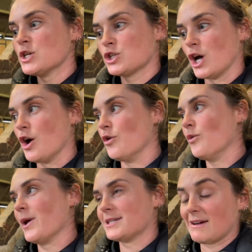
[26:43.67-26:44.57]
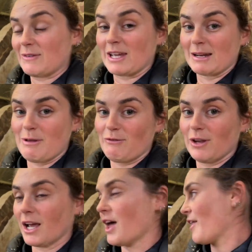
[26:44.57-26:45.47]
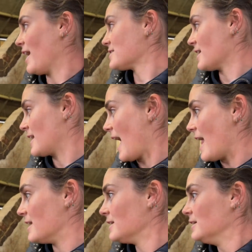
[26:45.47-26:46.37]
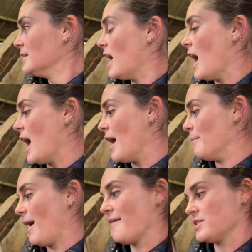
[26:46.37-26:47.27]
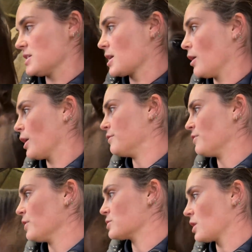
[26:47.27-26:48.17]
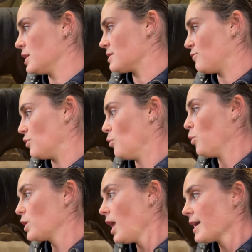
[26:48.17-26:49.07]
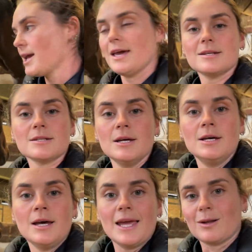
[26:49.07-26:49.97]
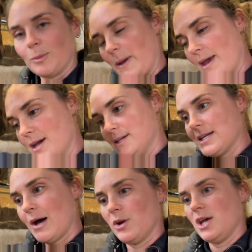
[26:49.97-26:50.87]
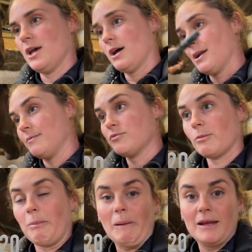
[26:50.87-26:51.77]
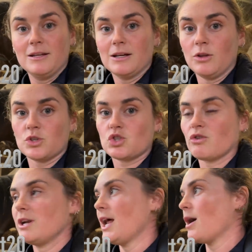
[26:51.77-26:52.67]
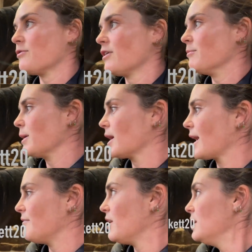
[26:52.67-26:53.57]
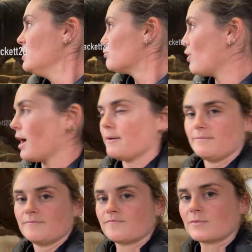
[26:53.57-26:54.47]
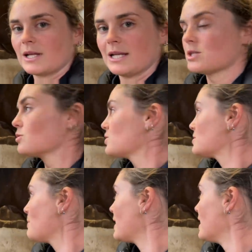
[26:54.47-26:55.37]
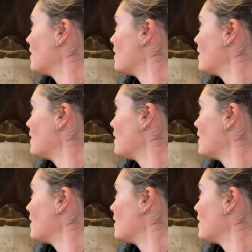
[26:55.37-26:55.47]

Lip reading: So we are definitely going to be feeding her that again. I have a discount code for those guys if you would like it. It'll be down here and probably on the screen now if I'm being clever. Right, let's sort this mane